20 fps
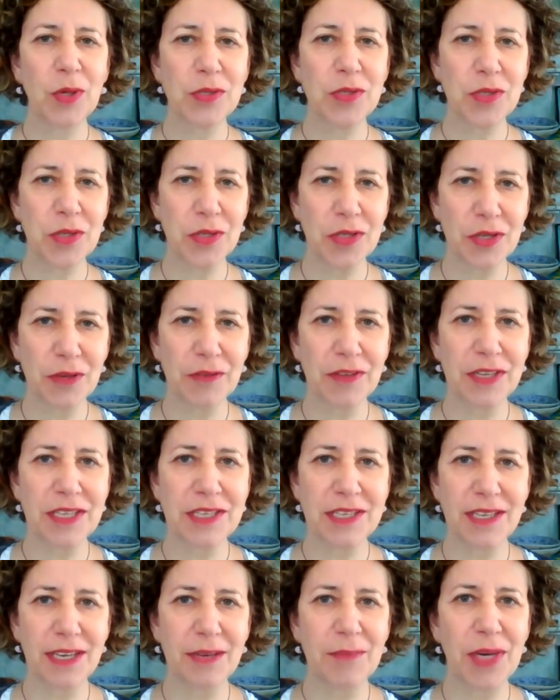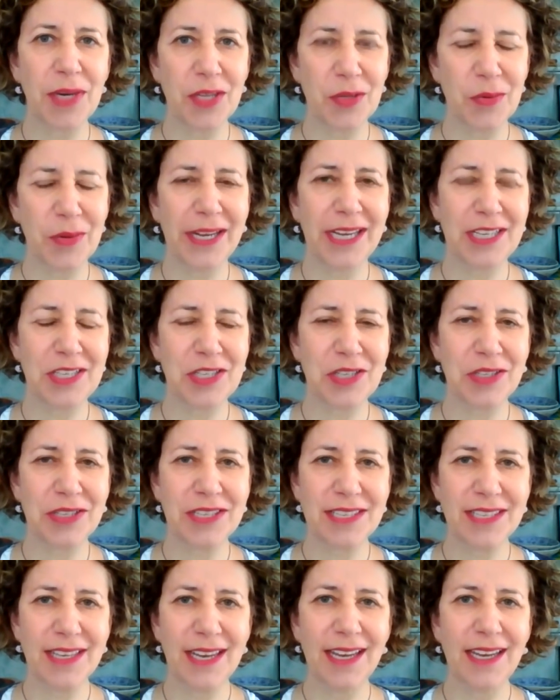the Postal Service, uh, by the way, I
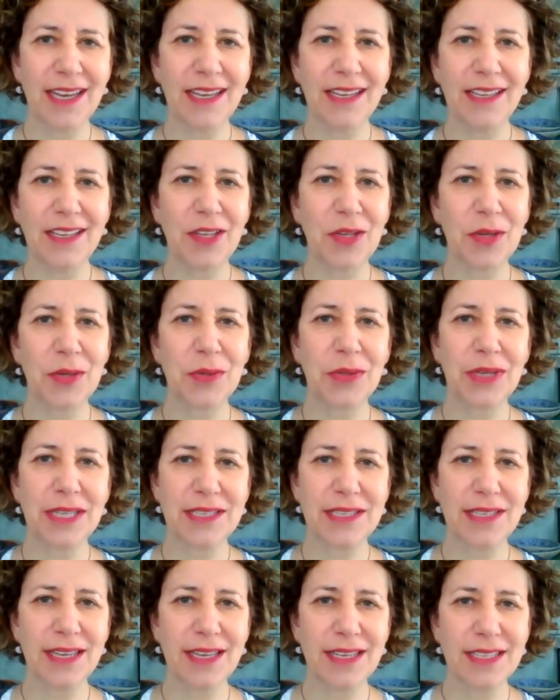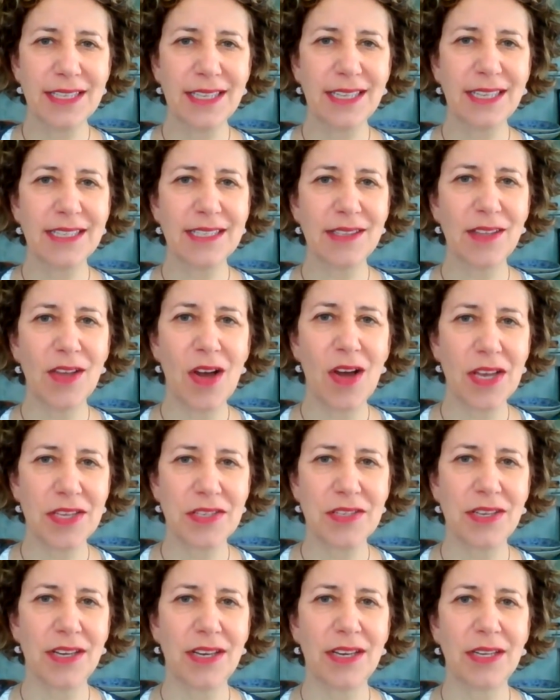should say, you know, says it has
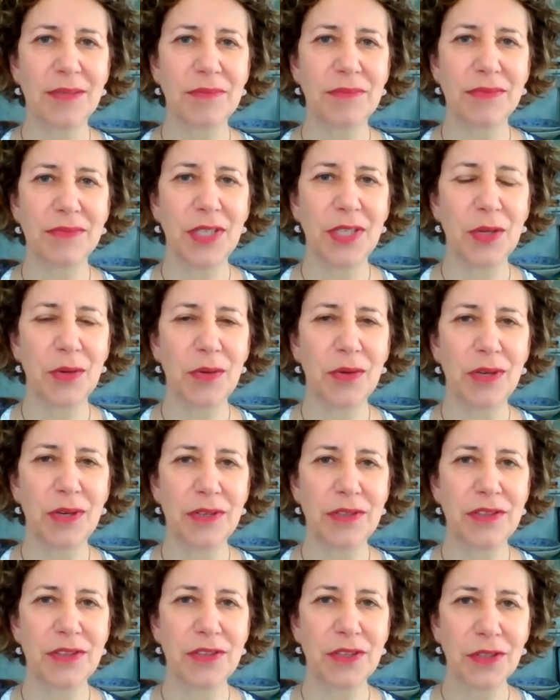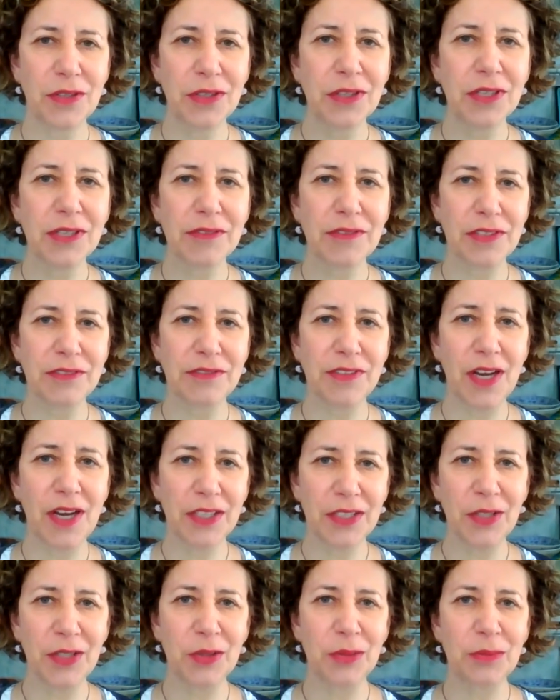lost, um, you know, a third of the
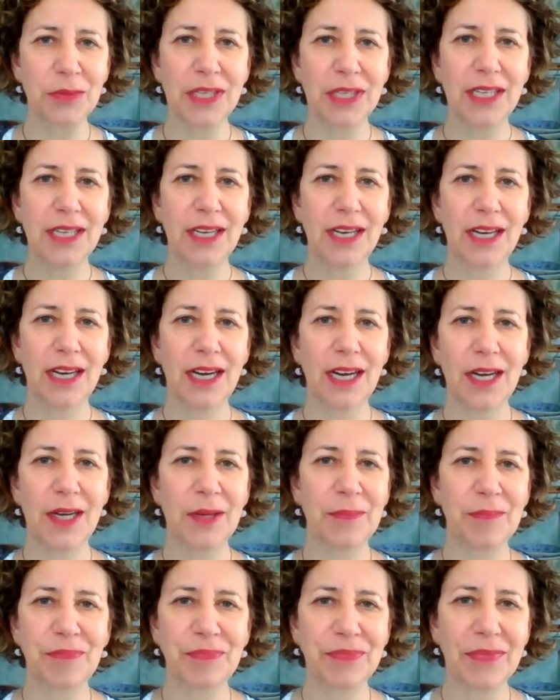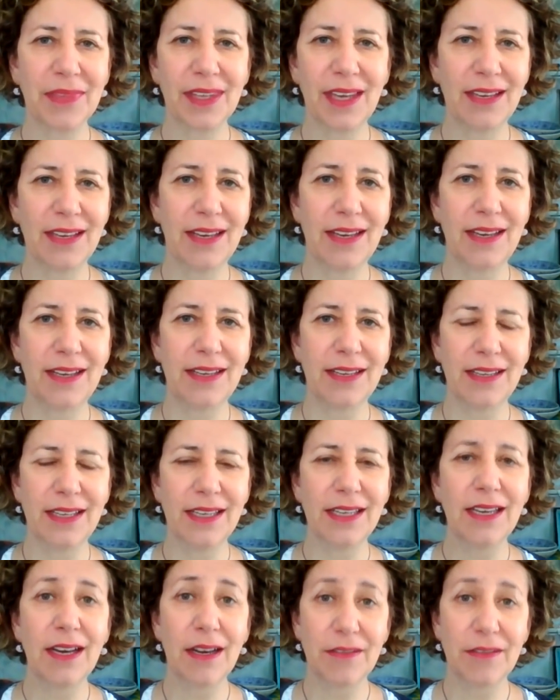volume um, uh,